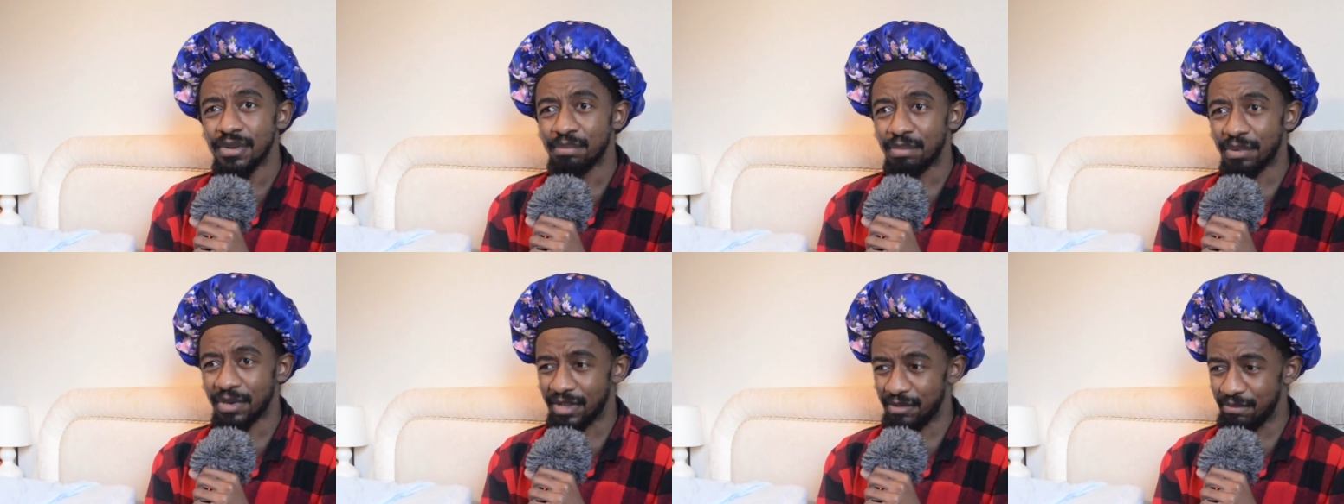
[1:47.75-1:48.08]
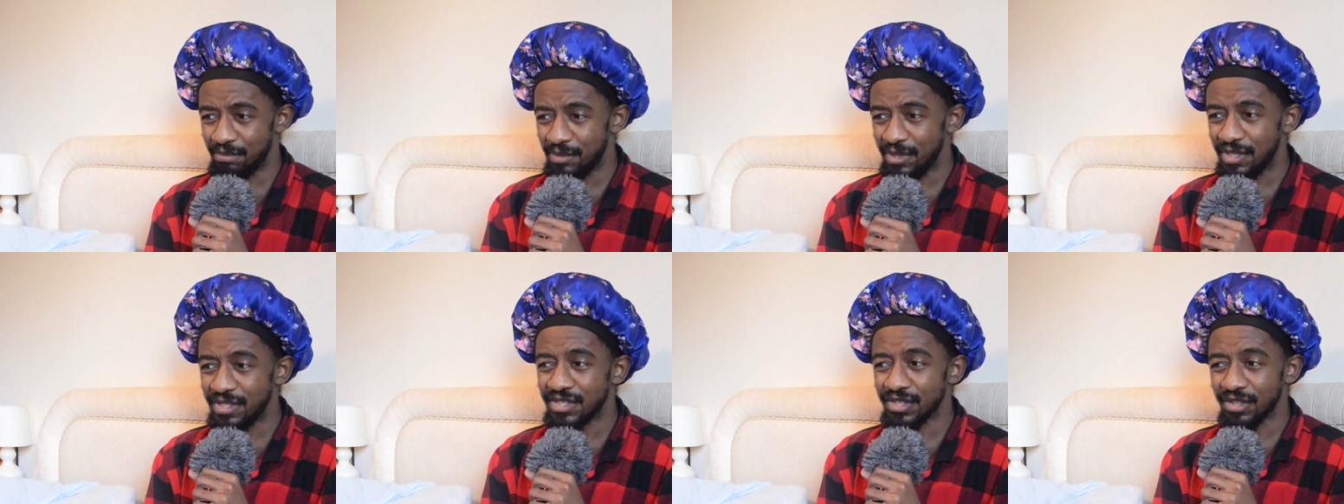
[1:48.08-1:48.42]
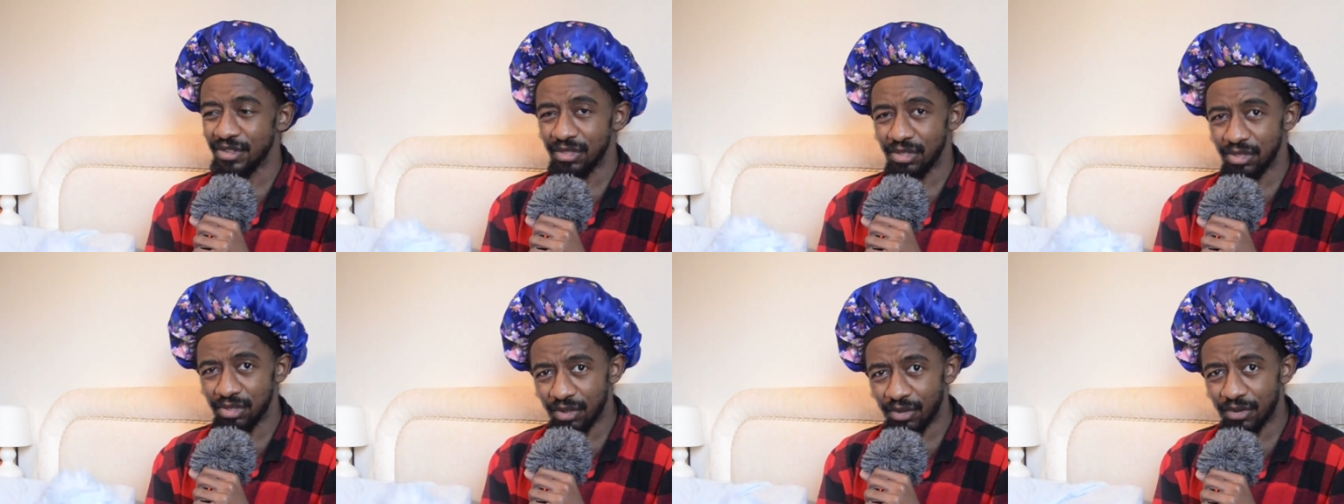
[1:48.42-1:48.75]
but it means a
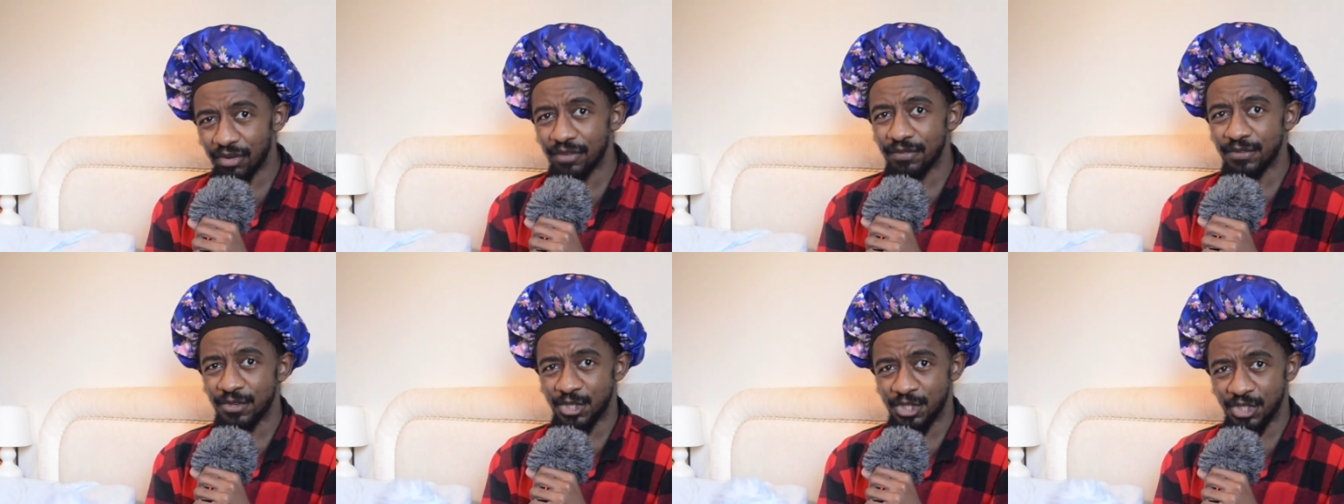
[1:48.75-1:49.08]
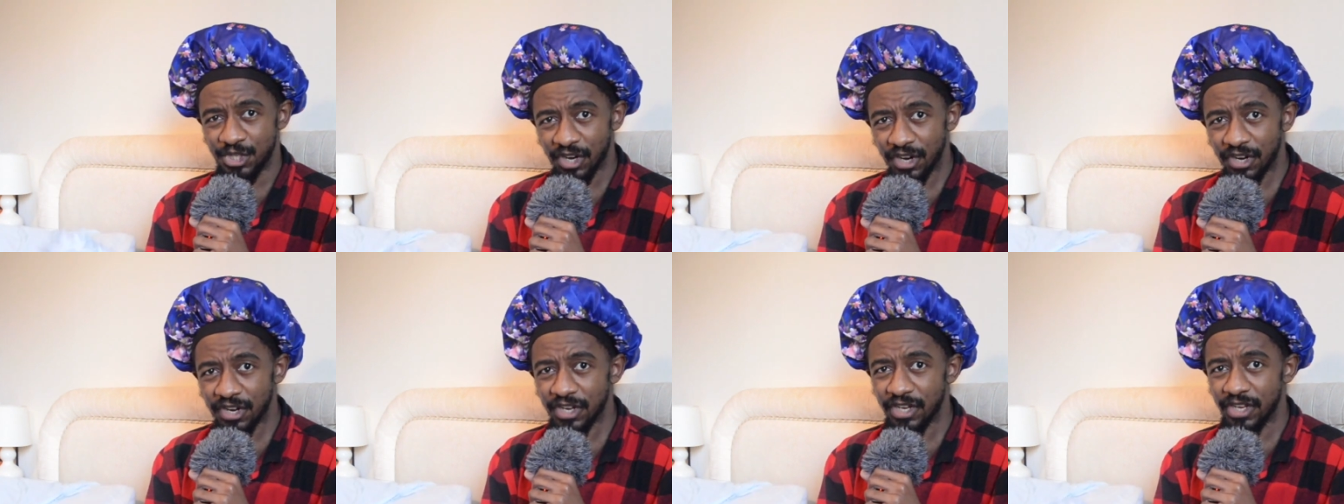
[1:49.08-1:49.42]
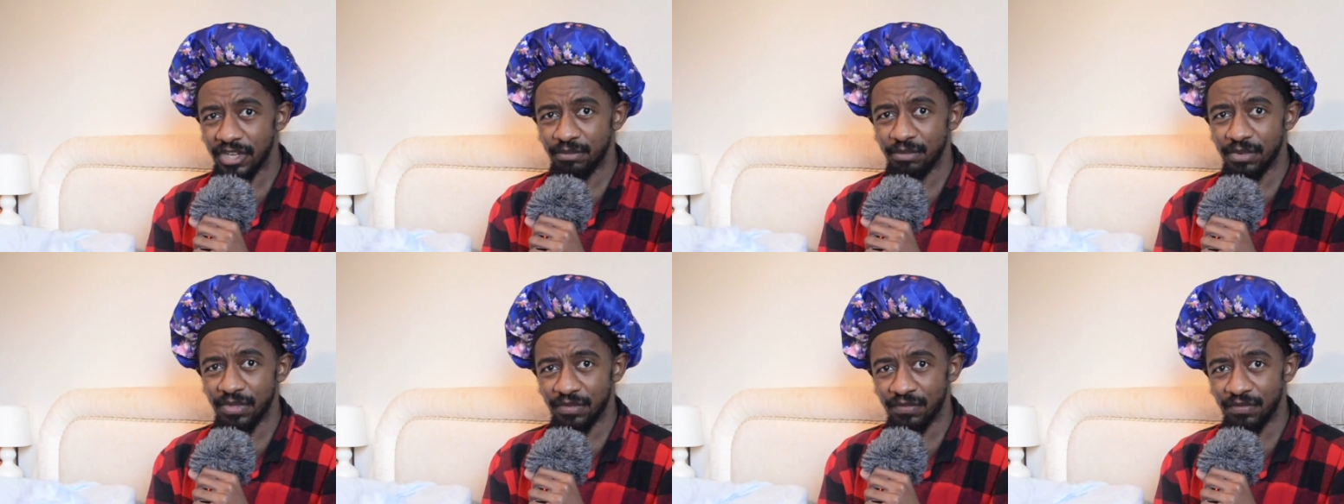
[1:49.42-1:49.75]
lot of
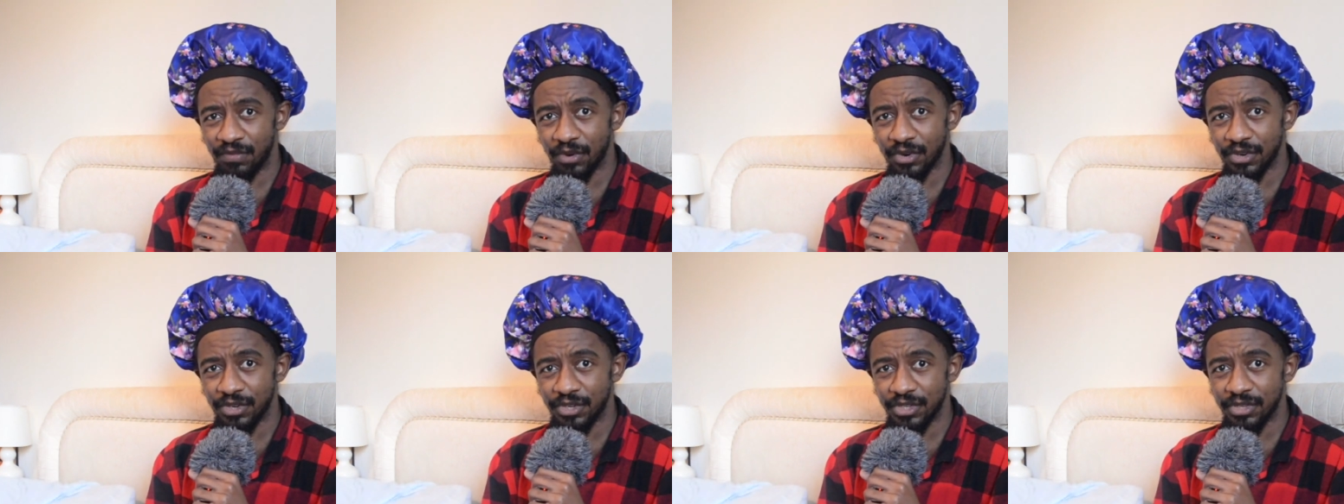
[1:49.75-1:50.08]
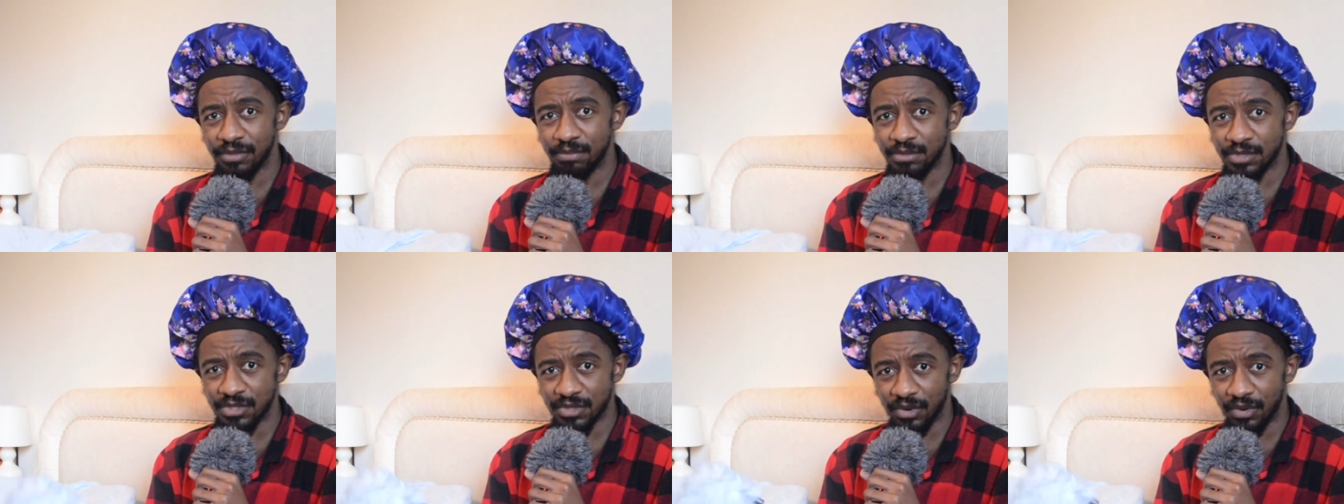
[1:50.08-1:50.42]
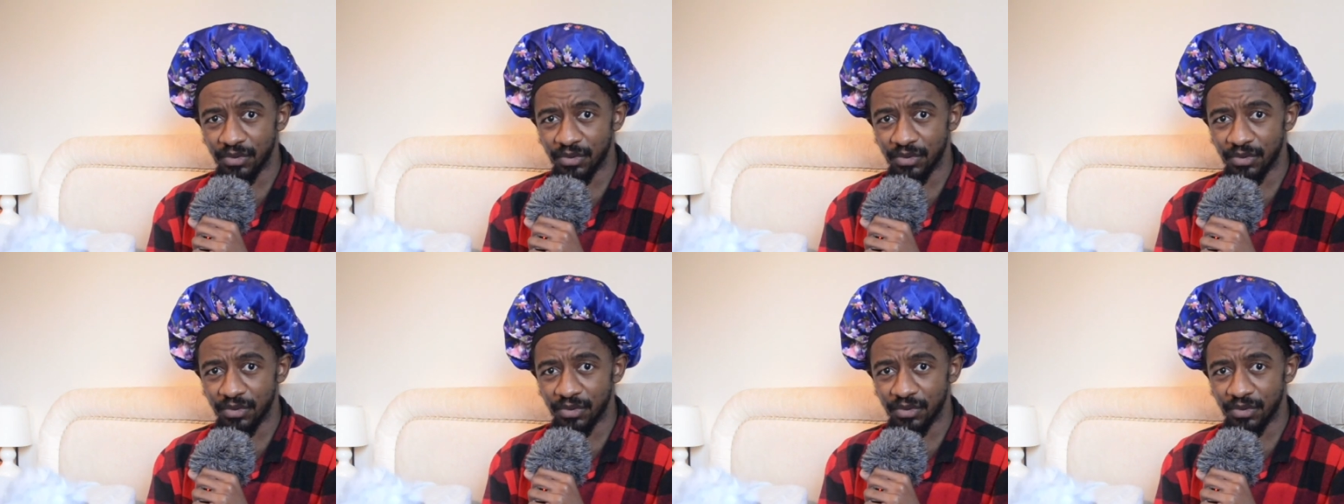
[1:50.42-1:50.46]
juggling with volumes